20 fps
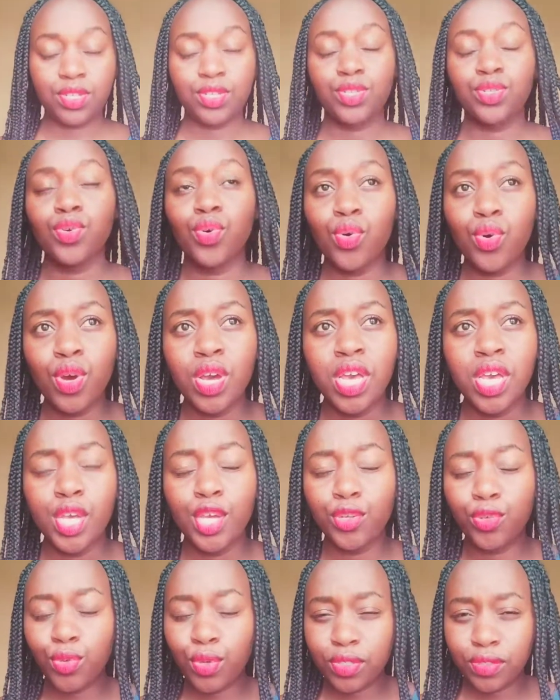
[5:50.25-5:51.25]
So
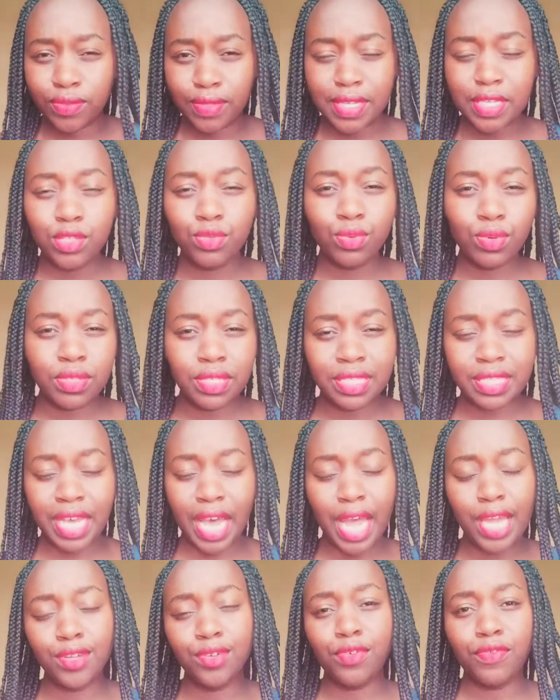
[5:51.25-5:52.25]
it was
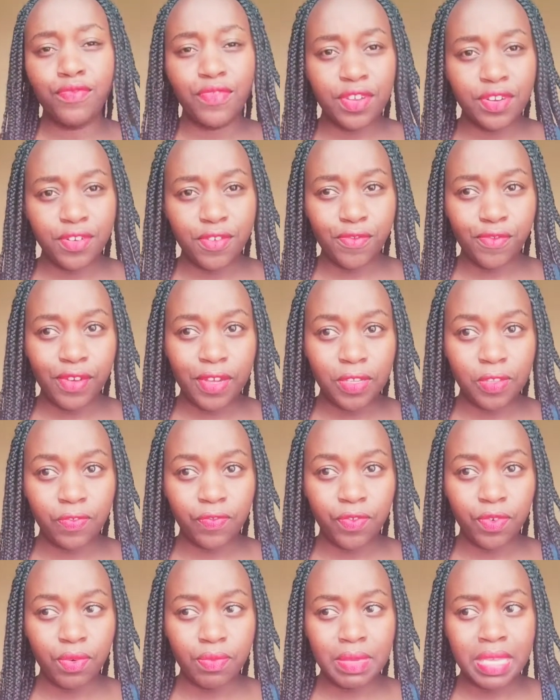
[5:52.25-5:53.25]
kind of very fast
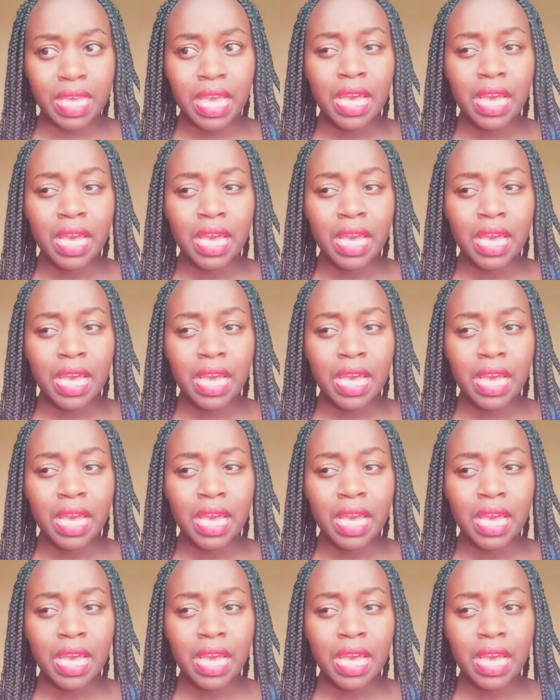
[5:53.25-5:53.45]
for me.